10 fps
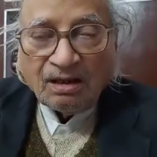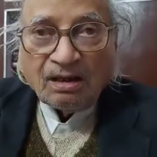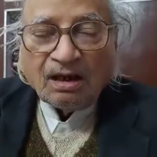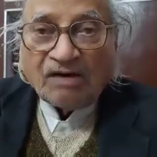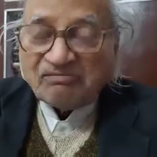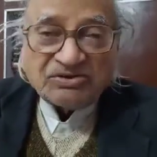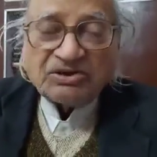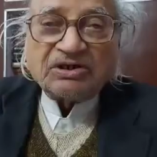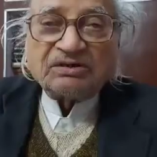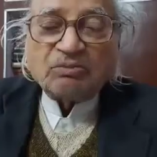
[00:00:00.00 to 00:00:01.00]
I
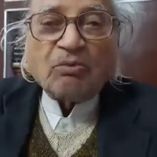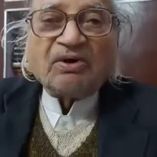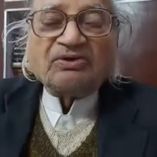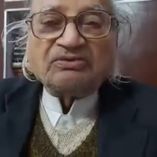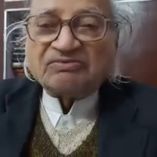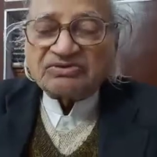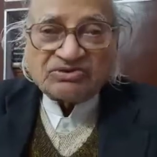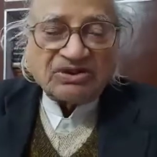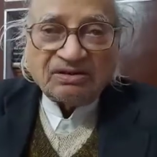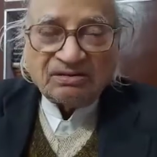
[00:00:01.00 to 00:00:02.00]
visited the Mumbai
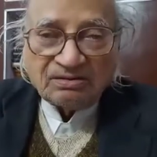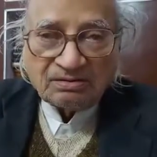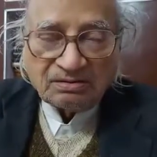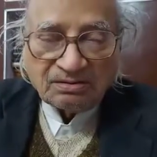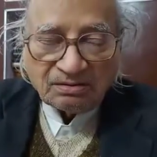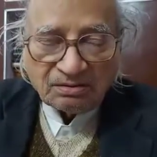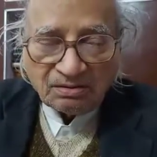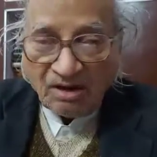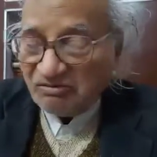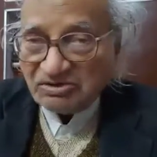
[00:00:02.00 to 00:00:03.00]
University
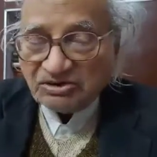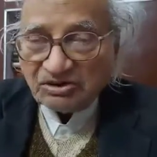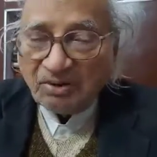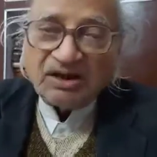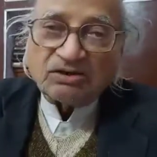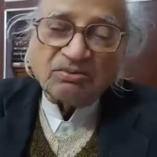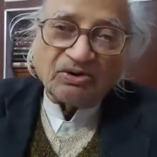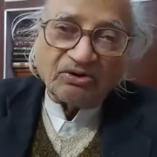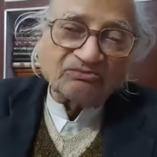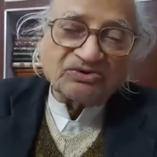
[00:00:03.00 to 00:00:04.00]
I visited Batliboi
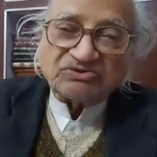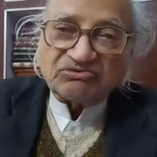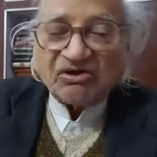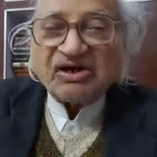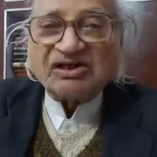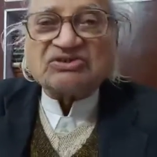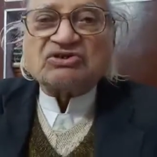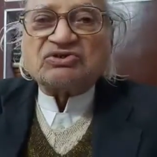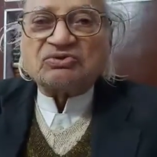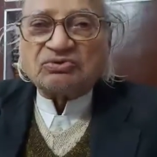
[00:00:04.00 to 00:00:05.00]
Accountancy Training
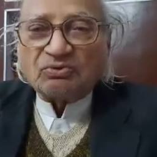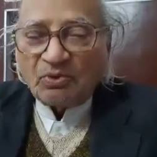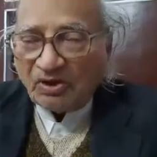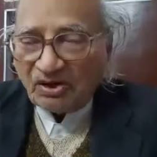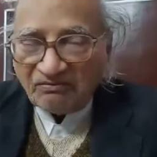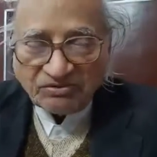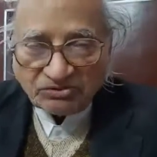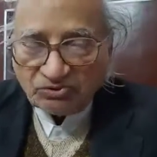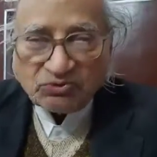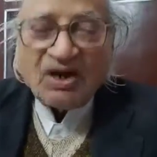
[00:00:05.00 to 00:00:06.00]
Institute, where I was
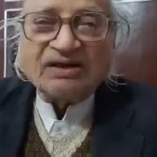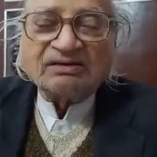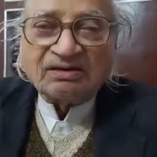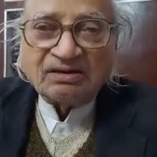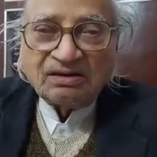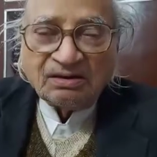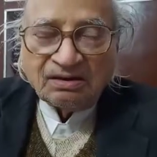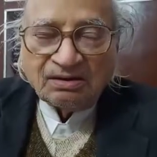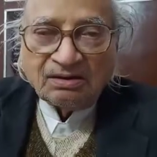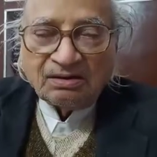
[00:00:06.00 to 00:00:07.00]
to join
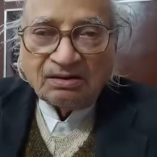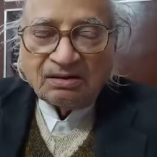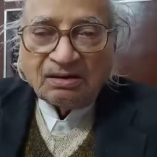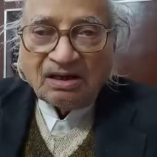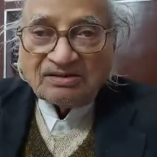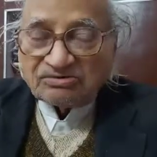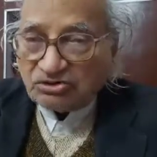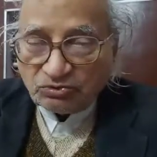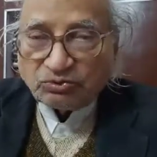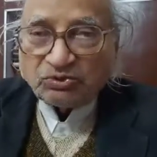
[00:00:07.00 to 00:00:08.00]
as a
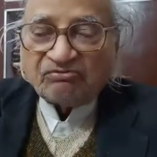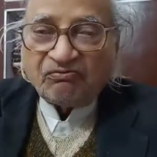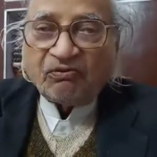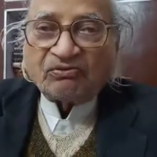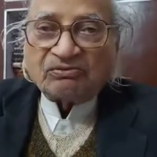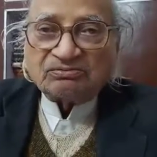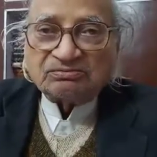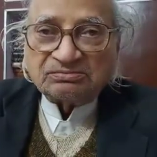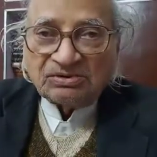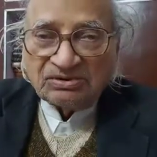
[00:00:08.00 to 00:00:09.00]
student for
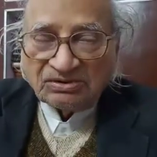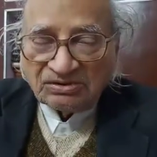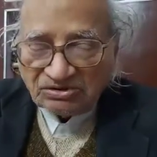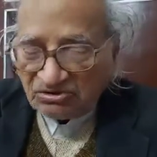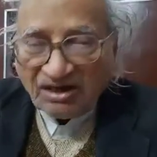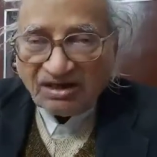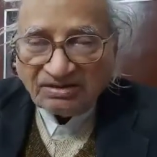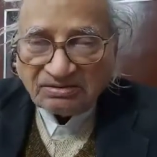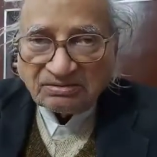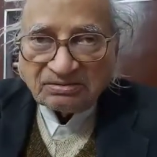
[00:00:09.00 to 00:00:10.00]

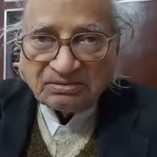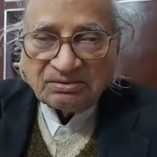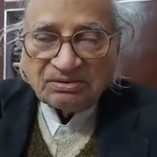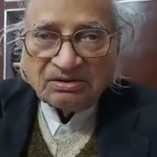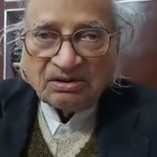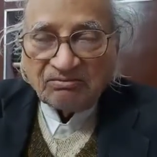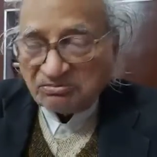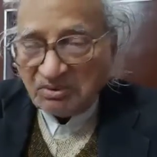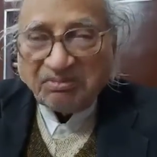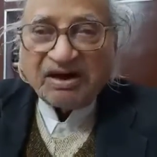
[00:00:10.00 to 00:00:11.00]
studies, was
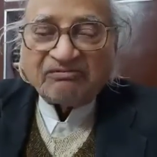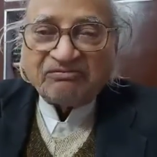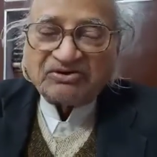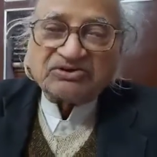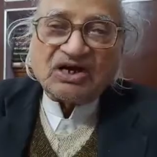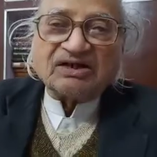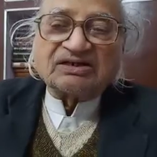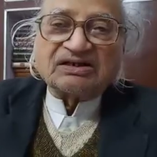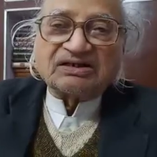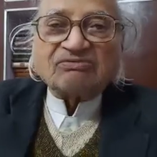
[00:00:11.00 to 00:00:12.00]
preparing for the Chartered
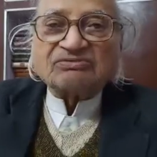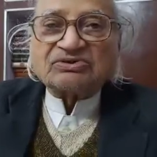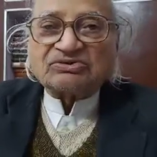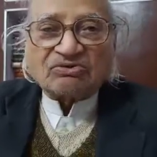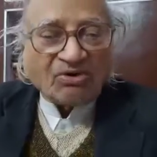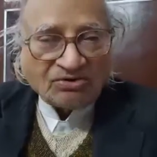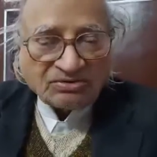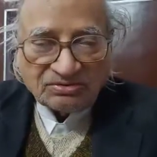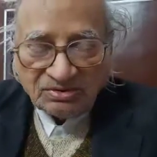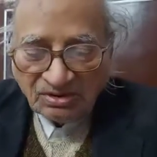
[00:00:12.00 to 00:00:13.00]
Accountants course.
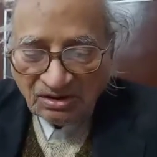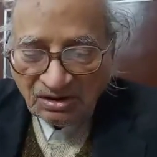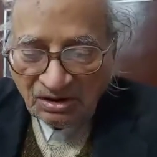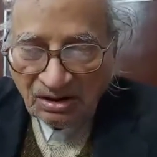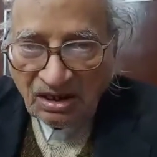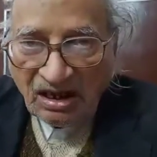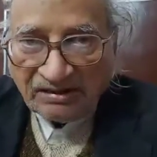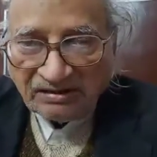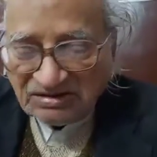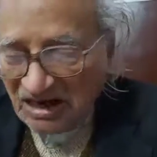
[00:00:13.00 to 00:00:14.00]
At
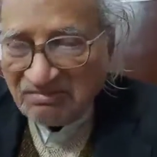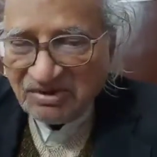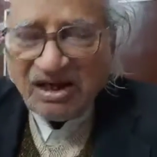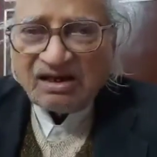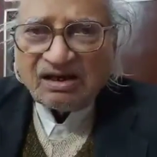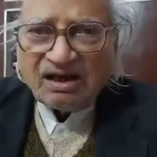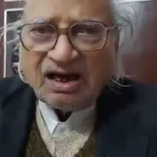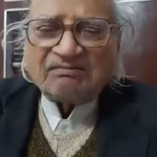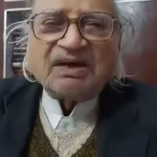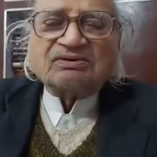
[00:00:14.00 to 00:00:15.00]
the same day, I
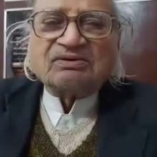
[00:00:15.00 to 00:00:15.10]
met